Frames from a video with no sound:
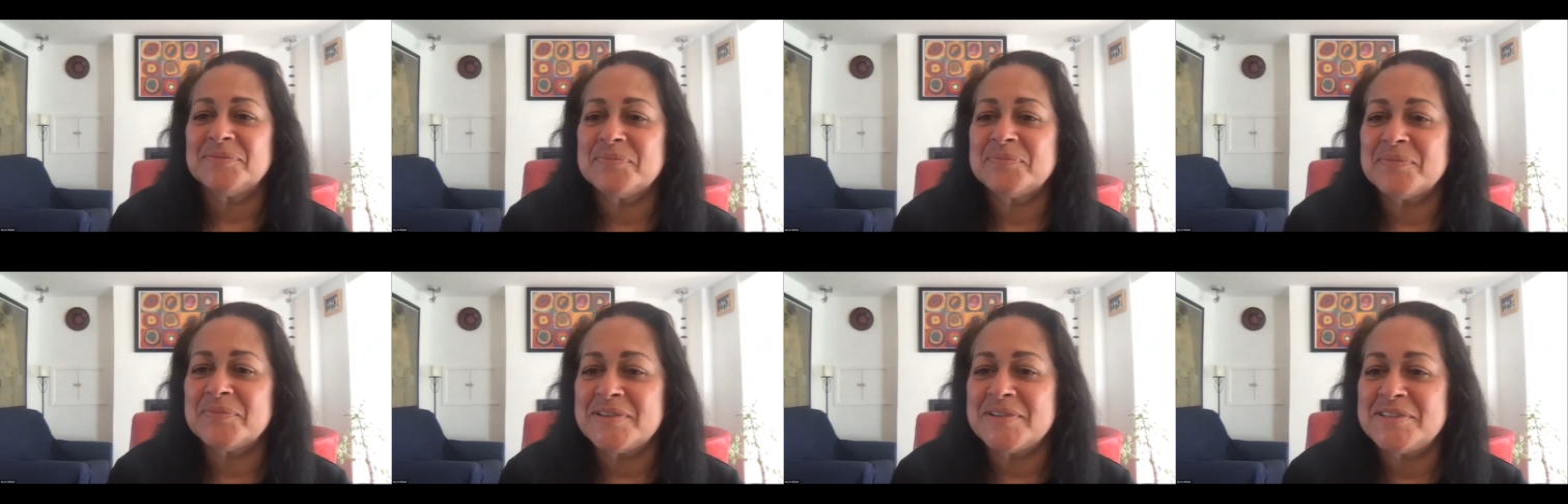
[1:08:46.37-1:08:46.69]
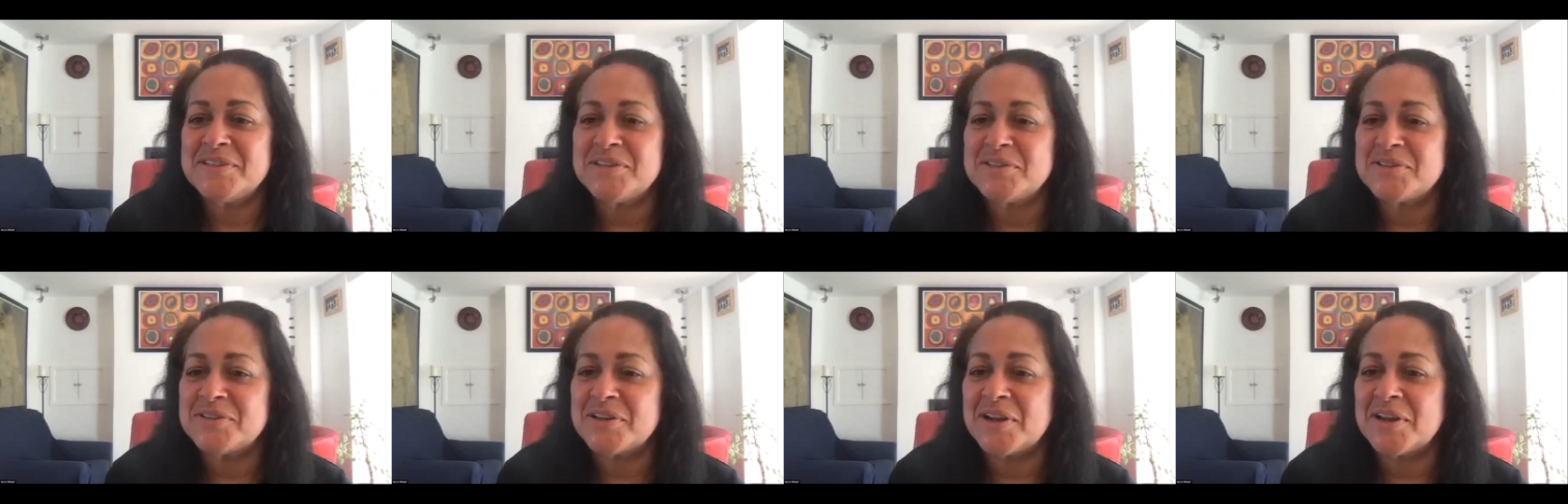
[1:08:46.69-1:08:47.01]
This
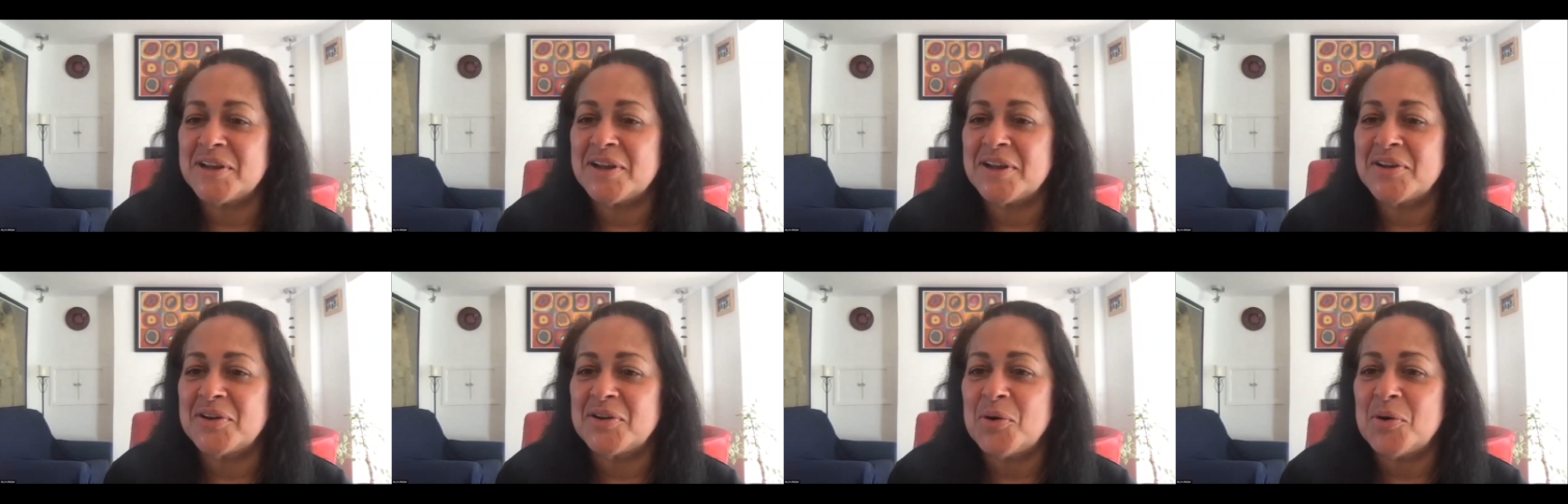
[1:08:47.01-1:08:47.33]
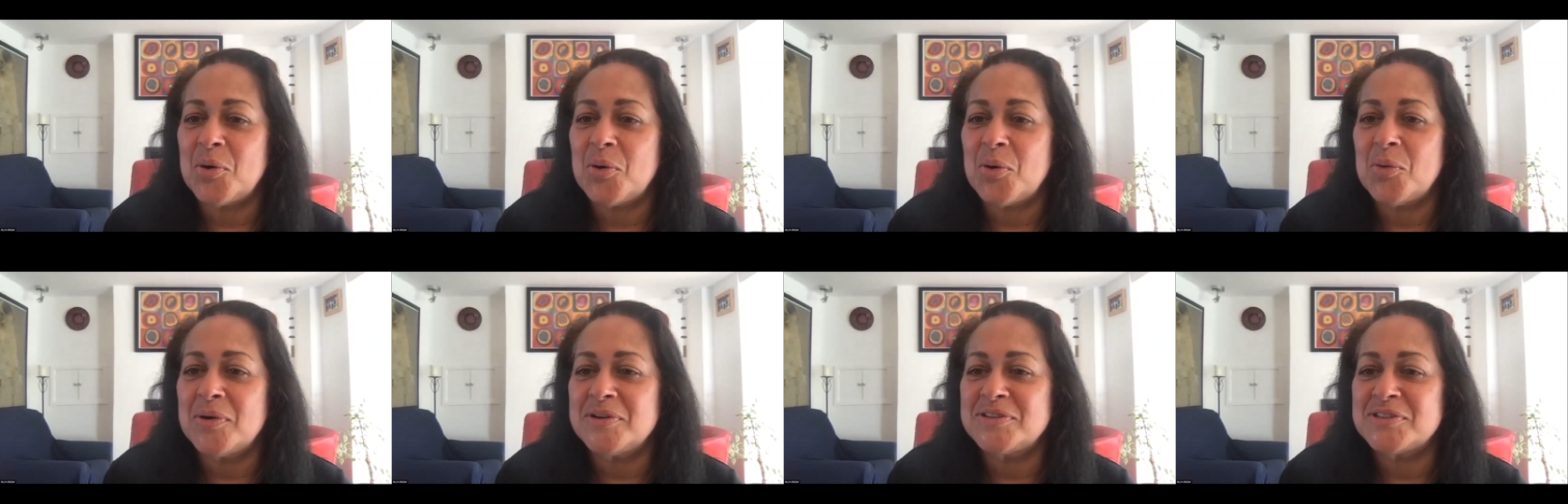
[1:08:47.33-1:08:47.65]
is
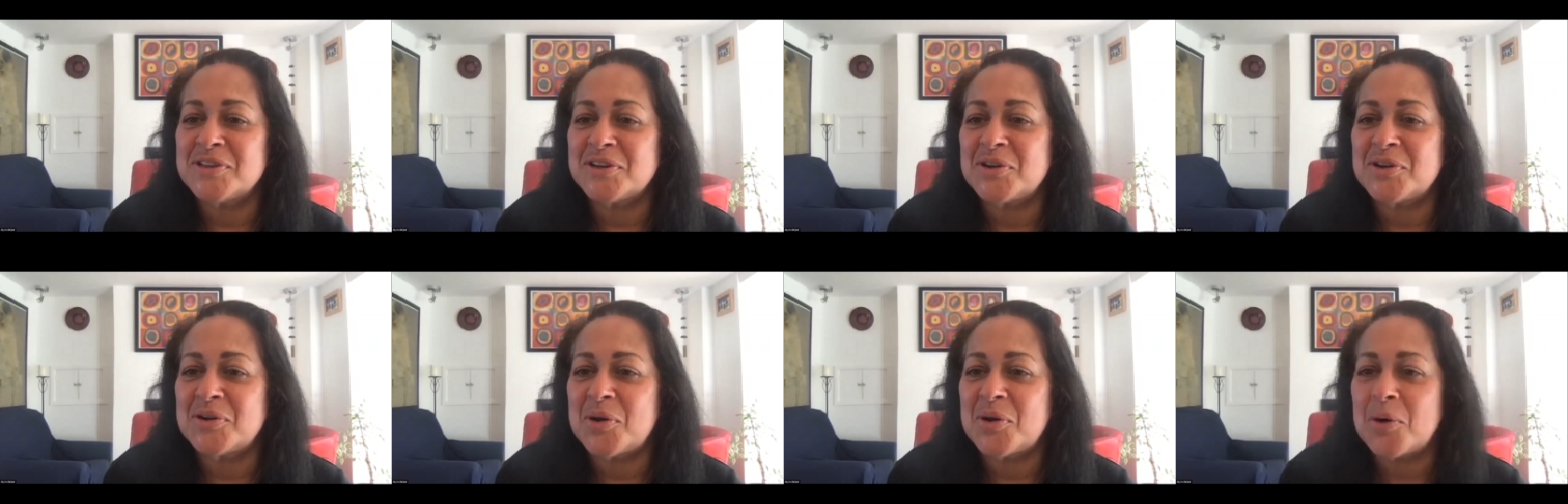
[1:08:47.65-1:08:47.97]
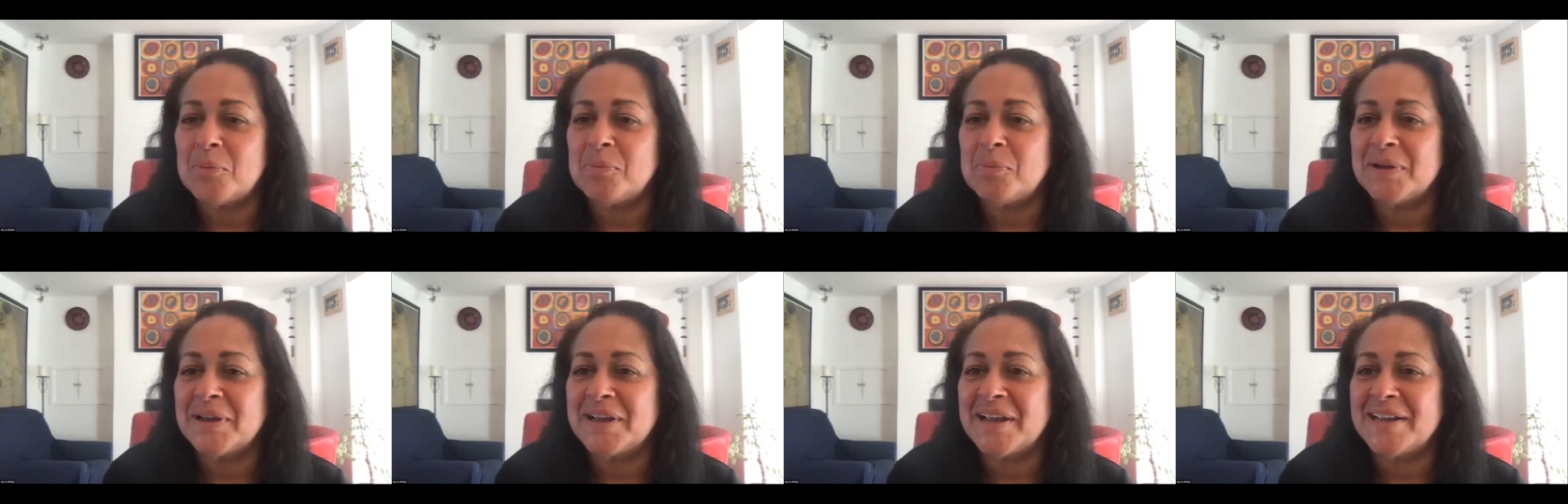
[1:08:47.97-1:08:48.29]
always a
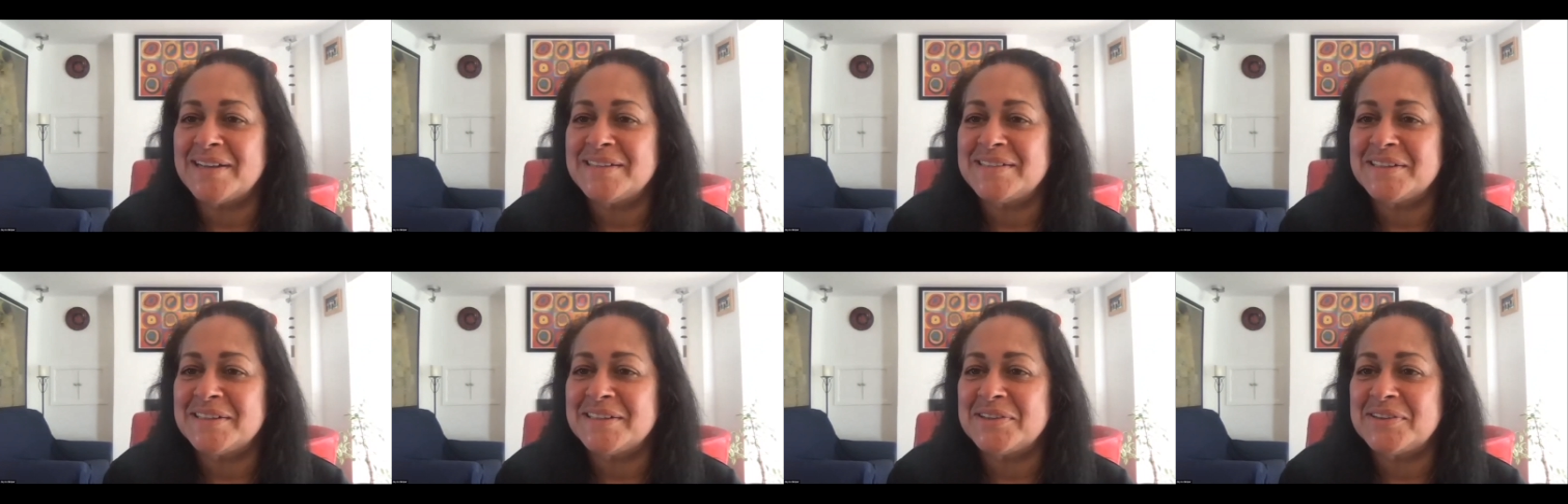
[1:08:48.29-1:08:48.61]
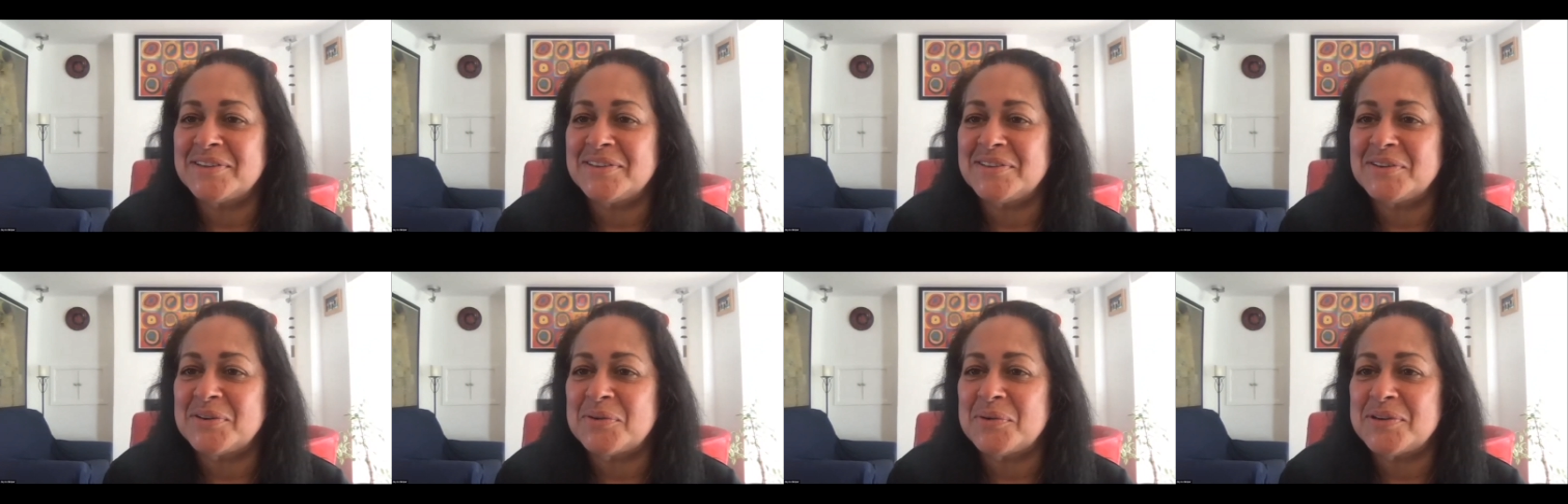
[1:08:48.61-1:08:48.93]
complicated
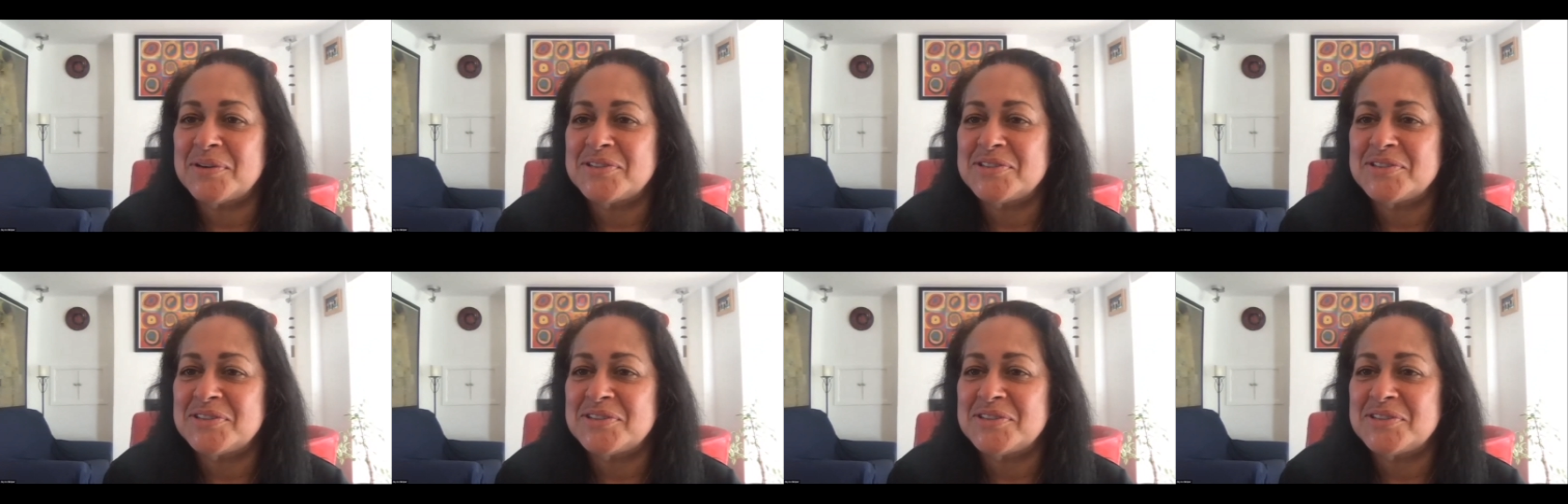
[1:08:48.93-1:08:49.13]
question.